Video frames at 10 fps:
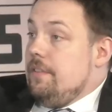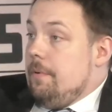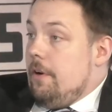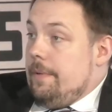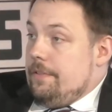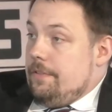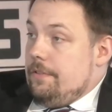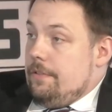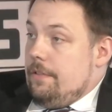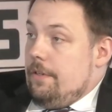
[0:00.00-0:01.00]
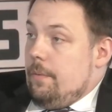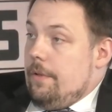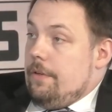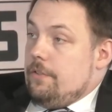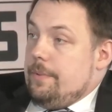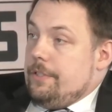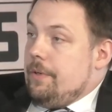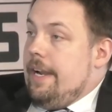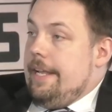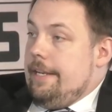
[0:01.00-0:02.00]
departments, where there's been
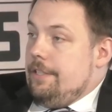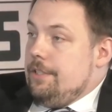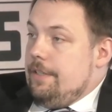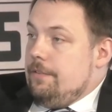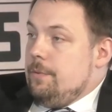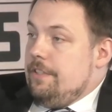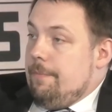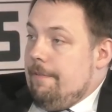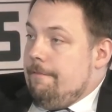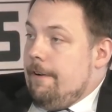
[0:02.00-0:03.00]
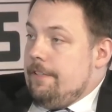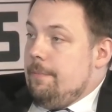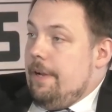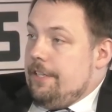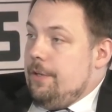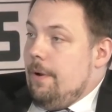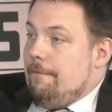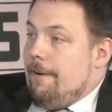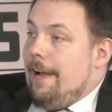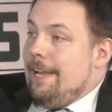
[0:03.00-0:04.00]
training initiatives which have been funded by
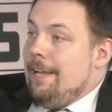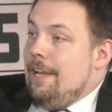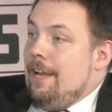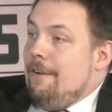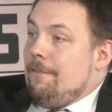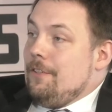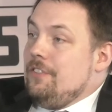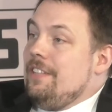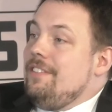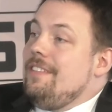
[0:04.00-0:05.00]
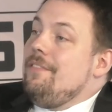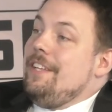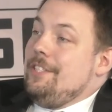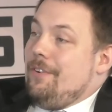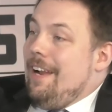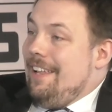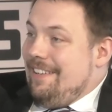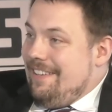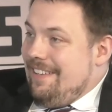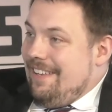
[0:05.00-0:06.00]
QFI for sensitivity training
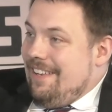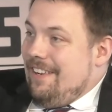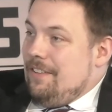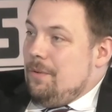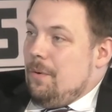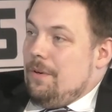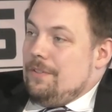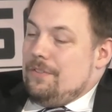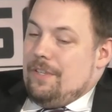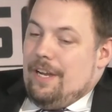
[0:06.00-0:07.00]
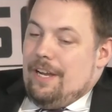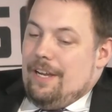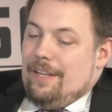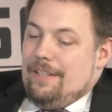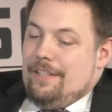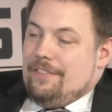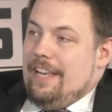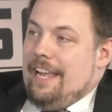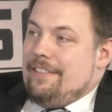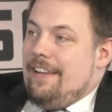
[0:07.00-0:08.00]
towards these
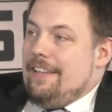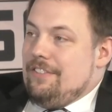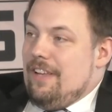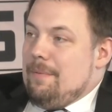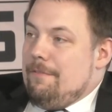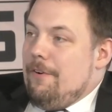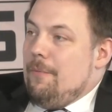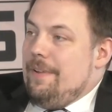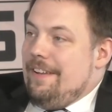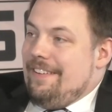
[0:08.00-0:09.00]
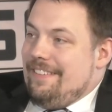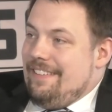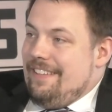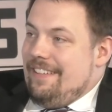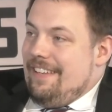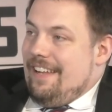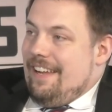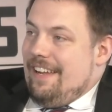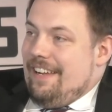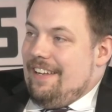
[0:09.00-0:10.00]
anti-Islamophobia
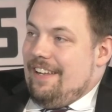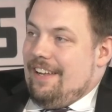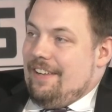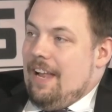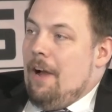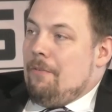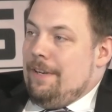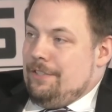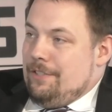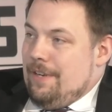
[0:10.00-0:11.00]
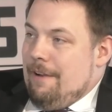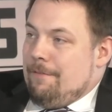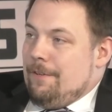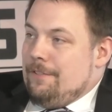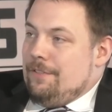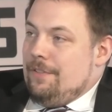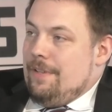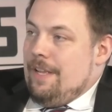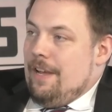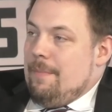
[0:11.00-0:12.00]
outreach efforts to
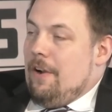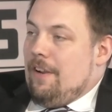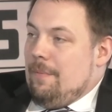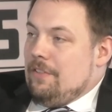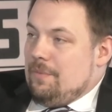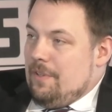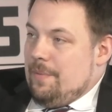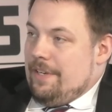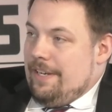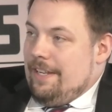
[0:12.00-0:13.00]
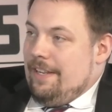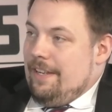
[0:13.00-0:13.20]
the American Muslim community.